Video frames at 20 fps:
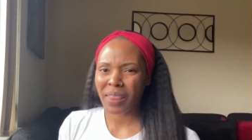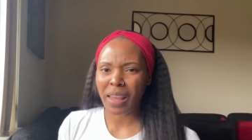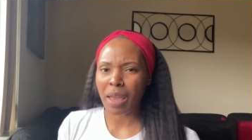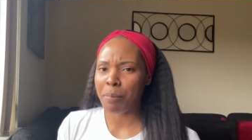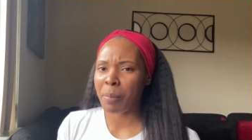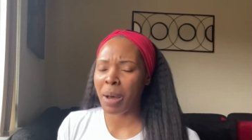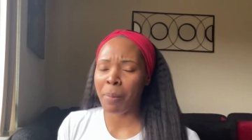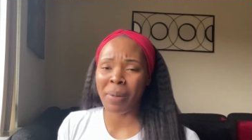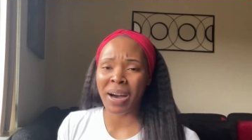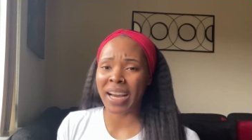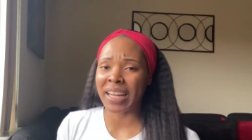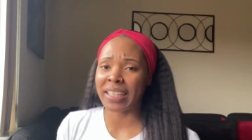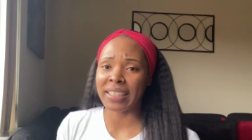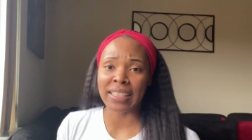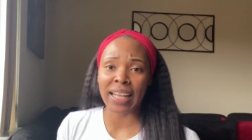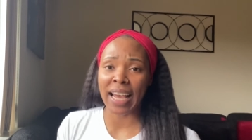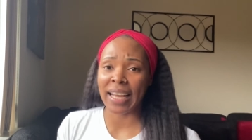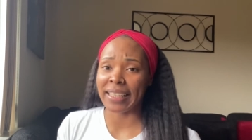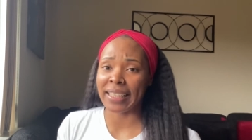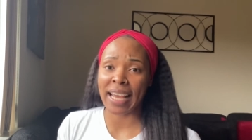my body's
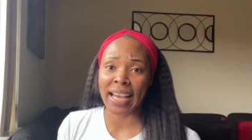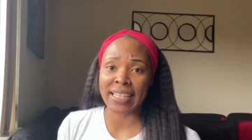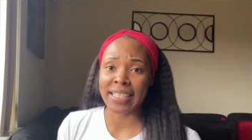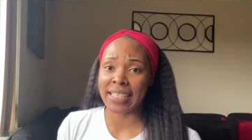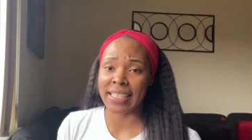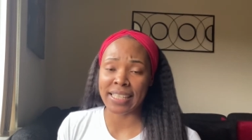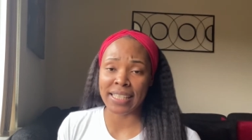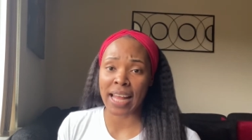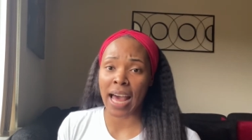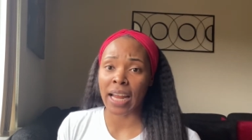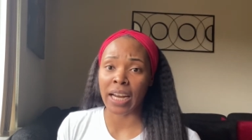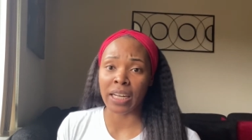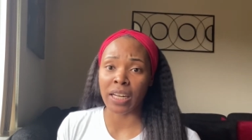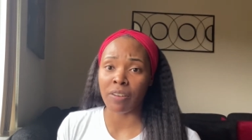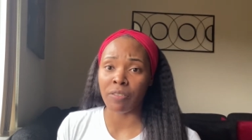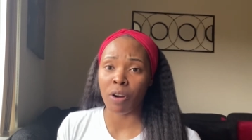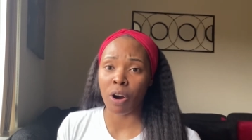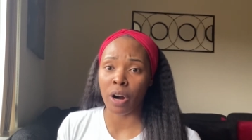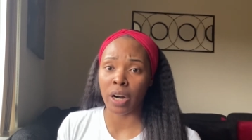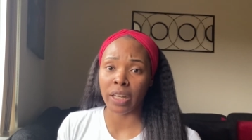like, that's just not
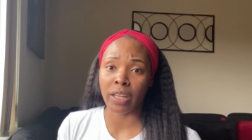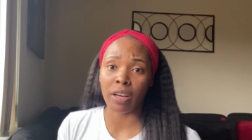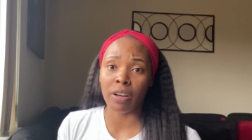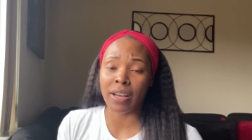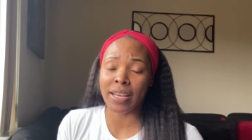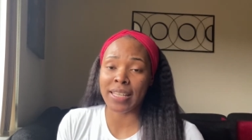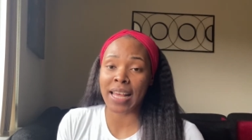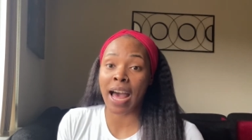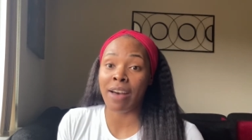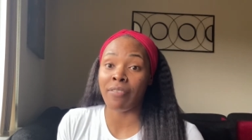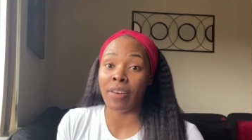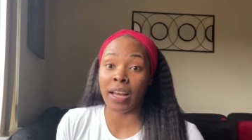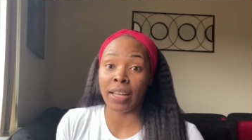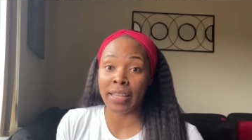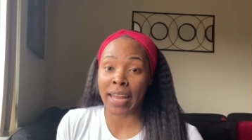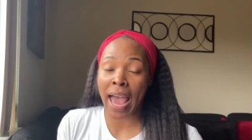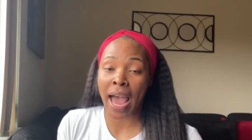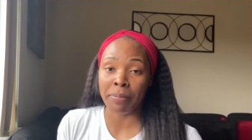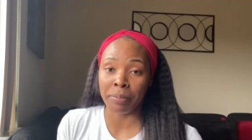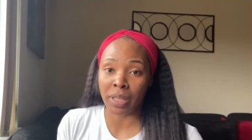enough cardio because I've
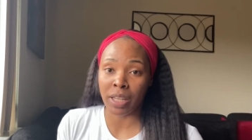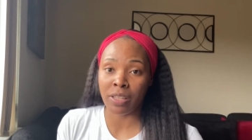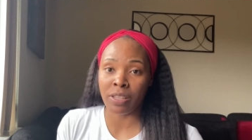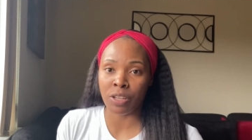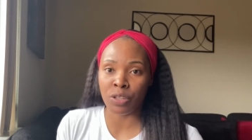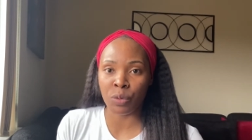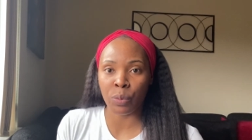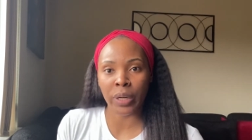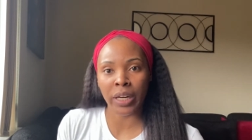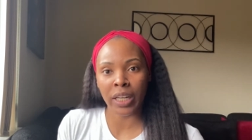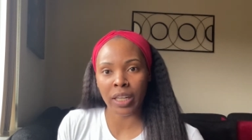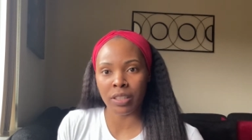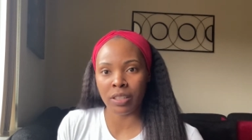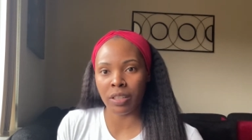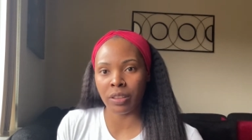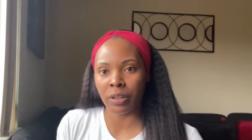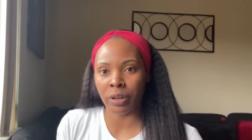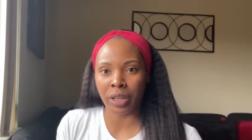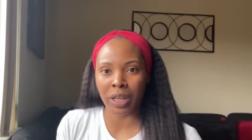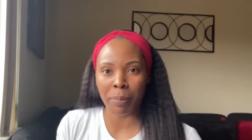adapted to 20 to
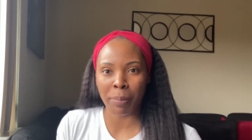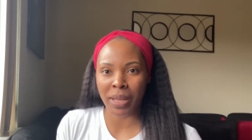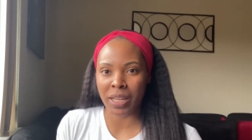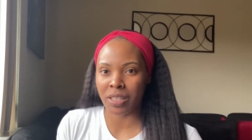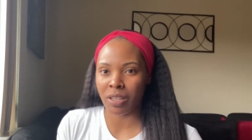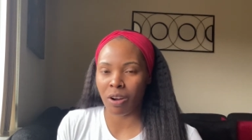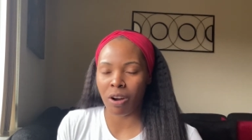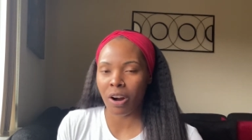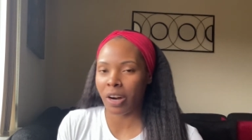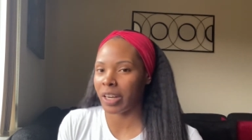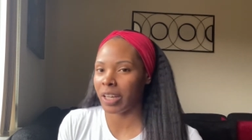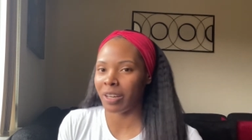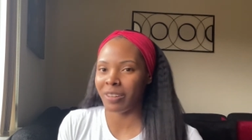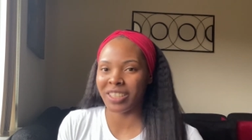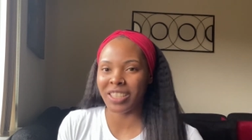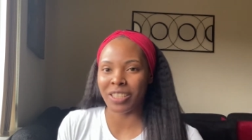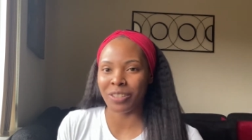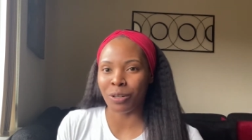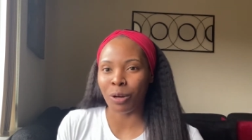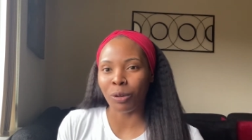30 minutes of cardio. It
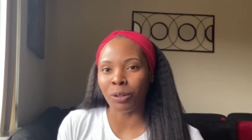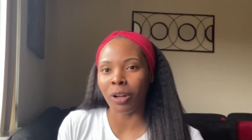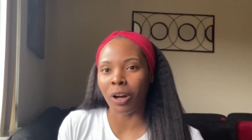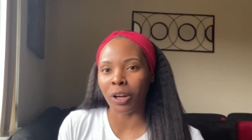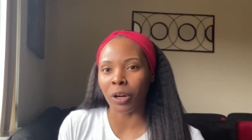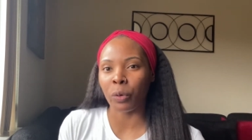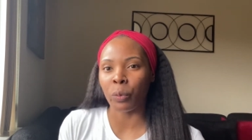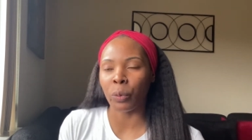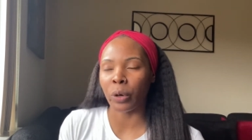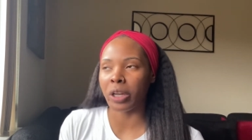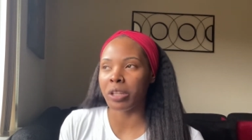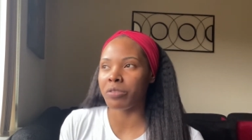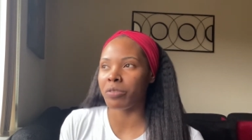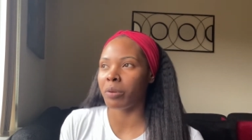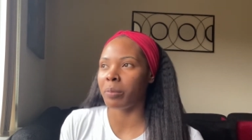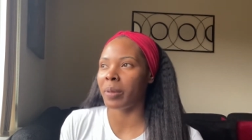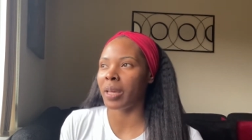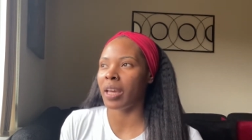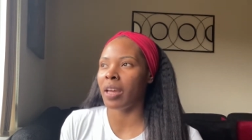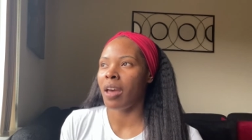just no longer works for
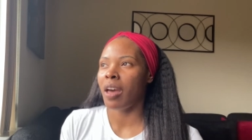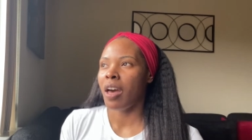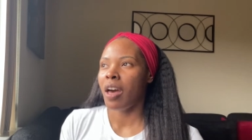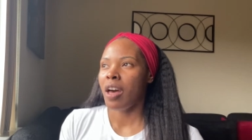me.